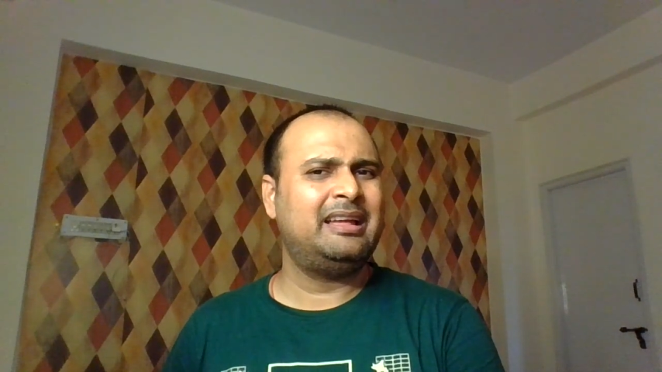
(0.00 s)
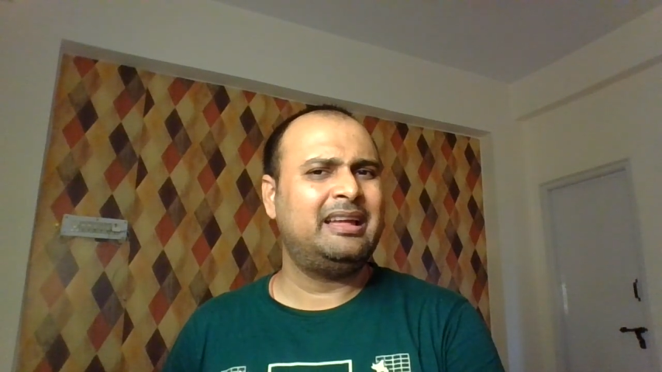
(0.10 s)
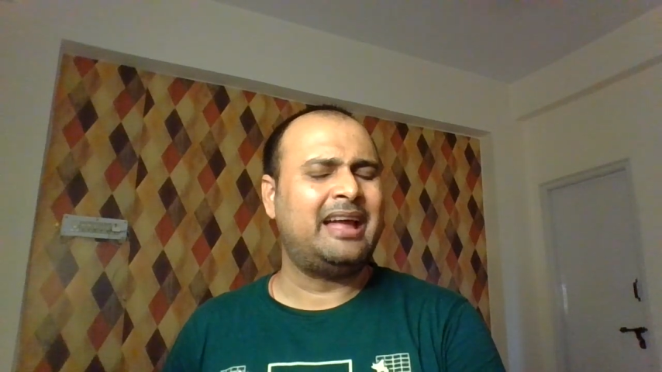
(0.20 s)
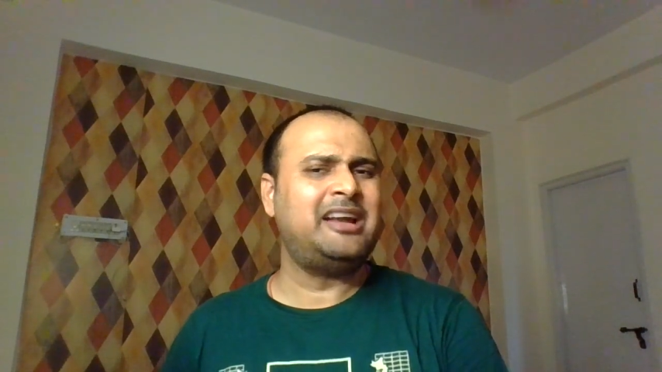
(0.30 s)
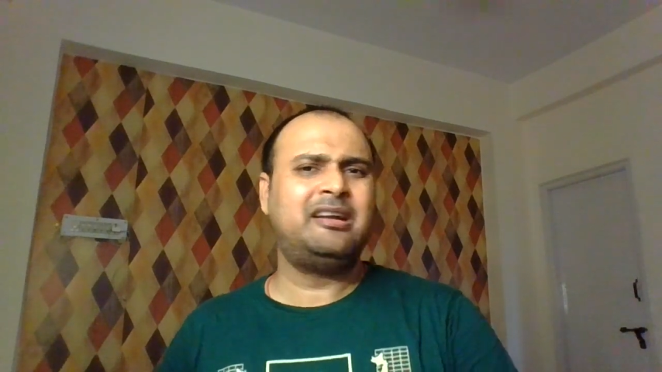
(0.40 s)

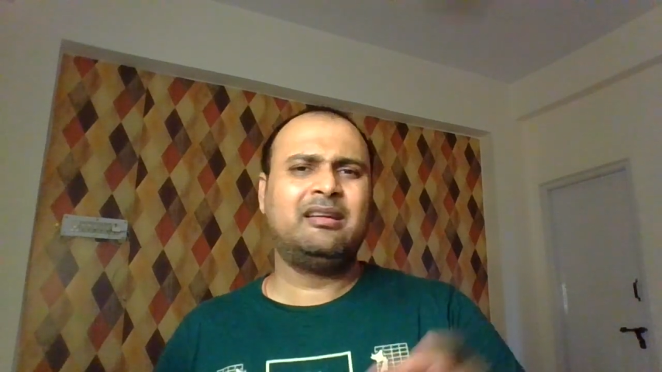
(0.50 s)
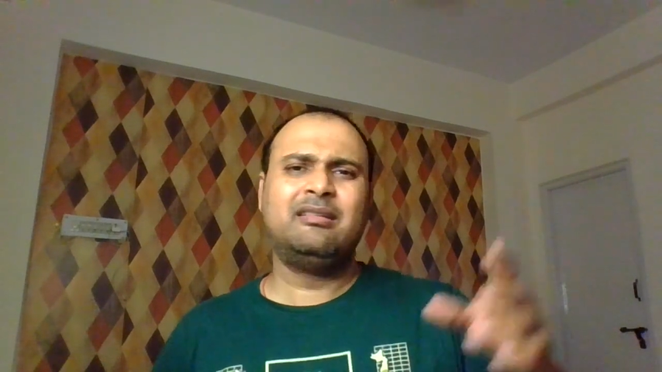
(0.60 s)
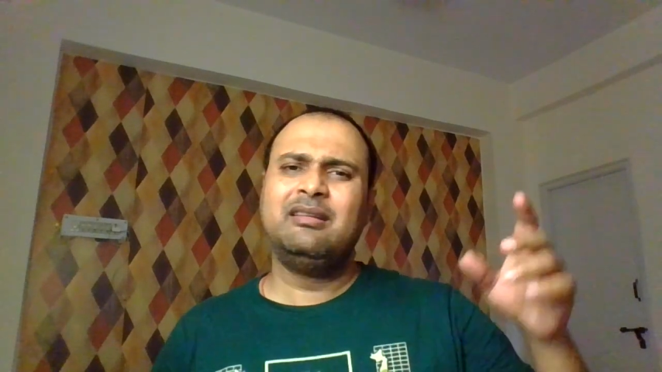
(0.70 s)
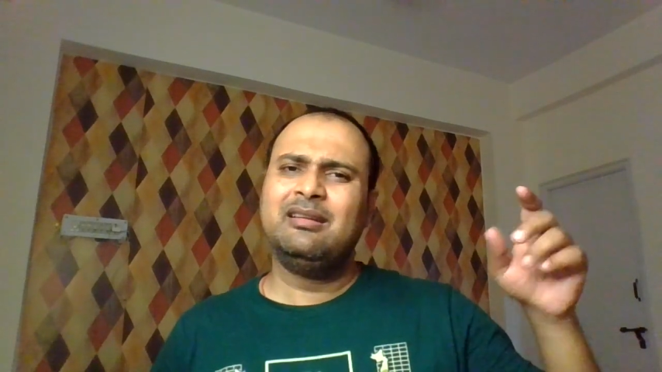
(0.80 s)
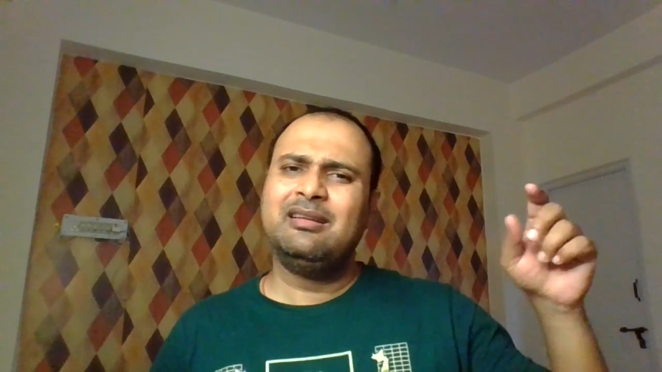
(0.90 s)
And
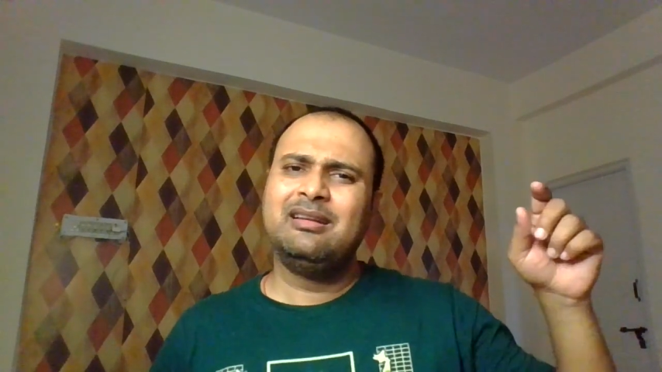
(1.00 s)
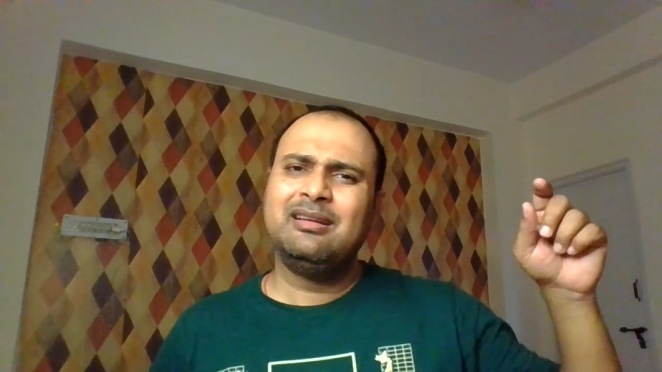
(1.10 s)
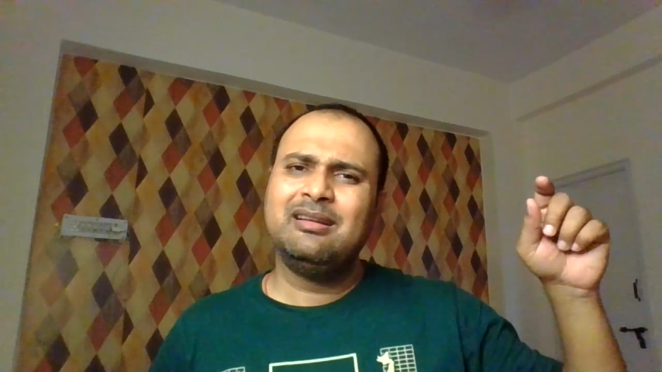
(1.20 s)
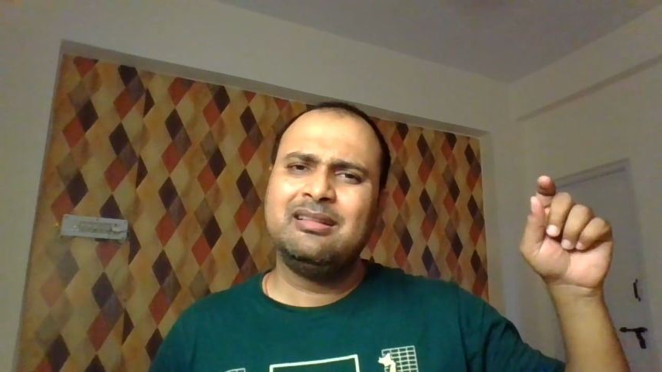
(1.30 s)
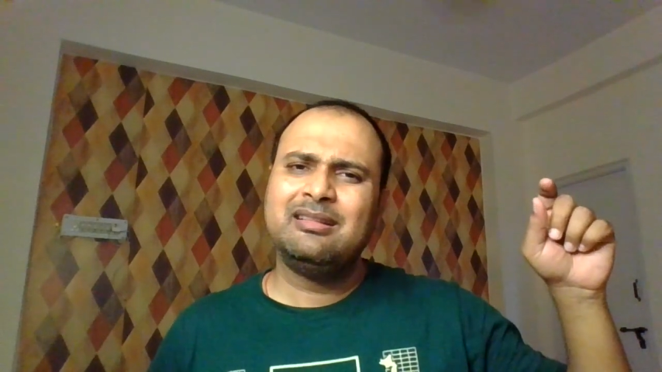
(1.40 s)

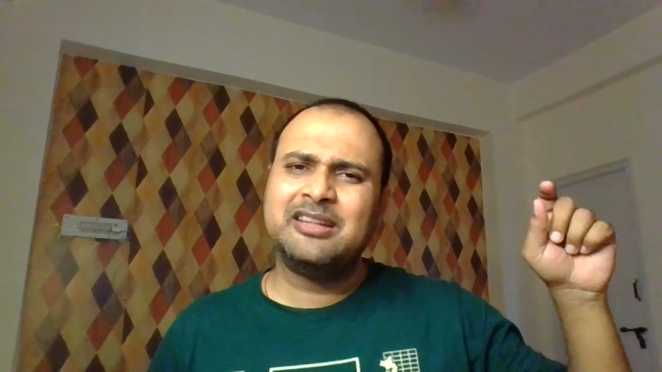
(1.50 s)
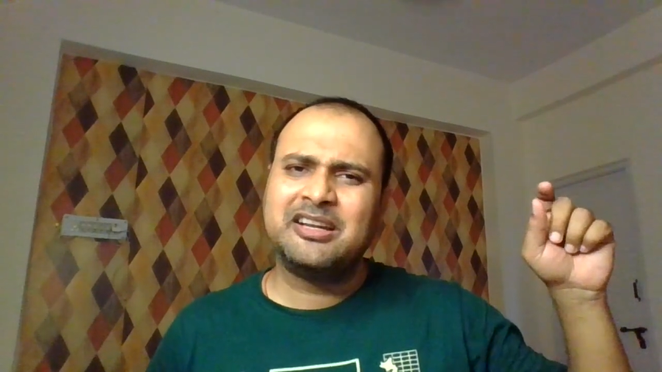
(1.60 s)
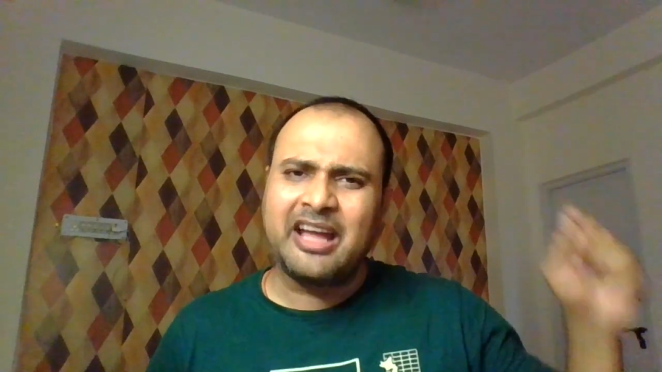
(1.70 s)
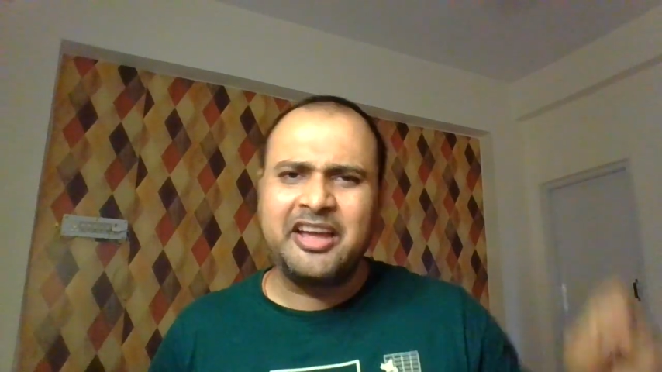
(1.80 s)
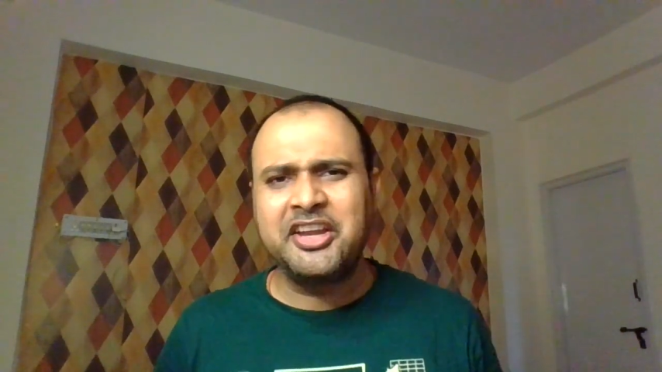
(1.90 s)
the
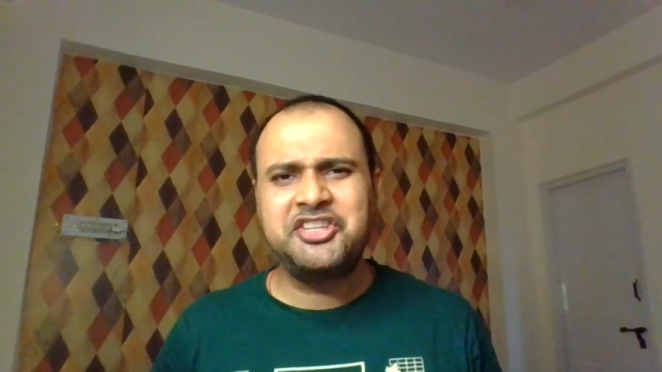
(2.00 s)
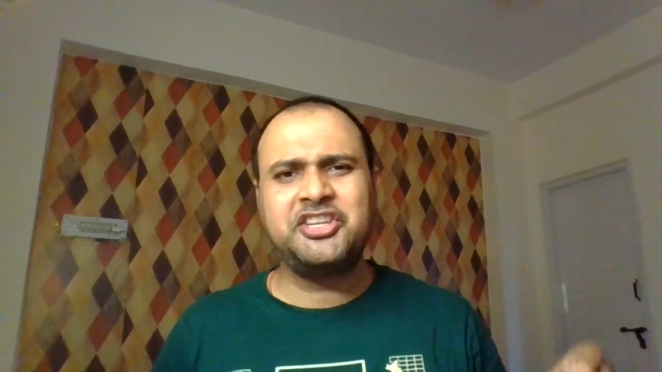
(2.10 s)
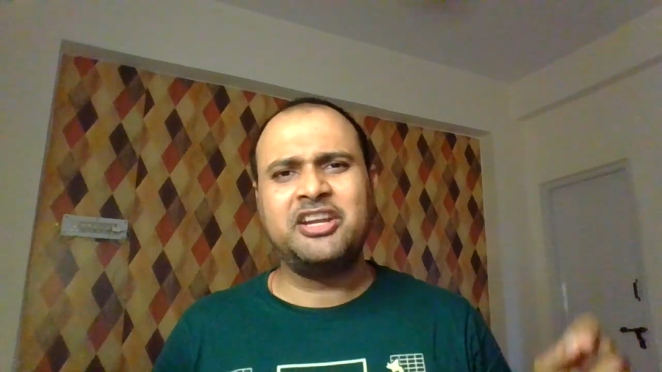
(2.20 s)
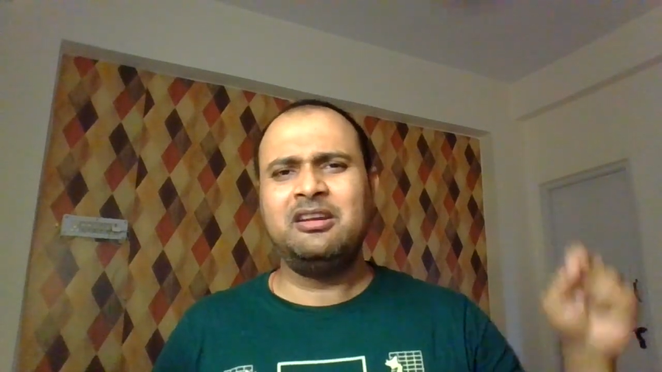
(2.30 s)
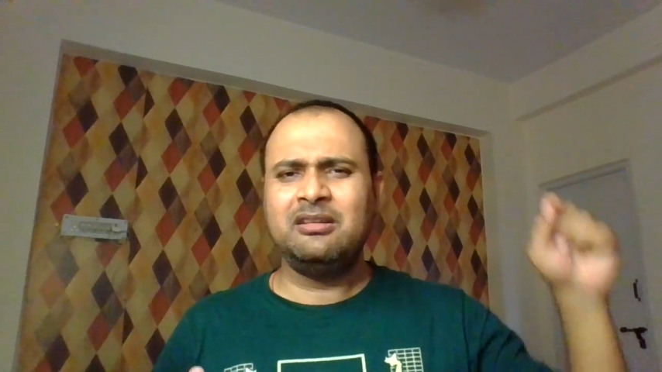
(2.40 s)

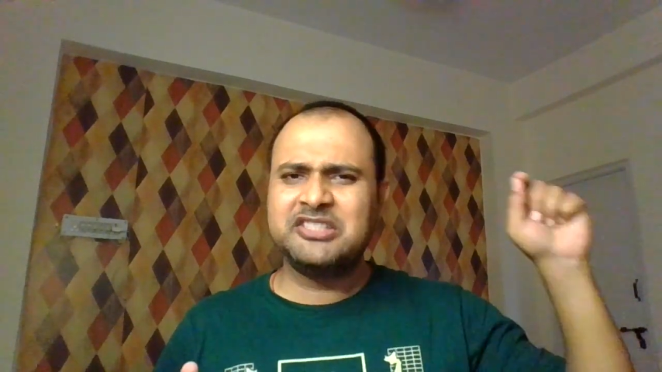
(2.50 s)
direction,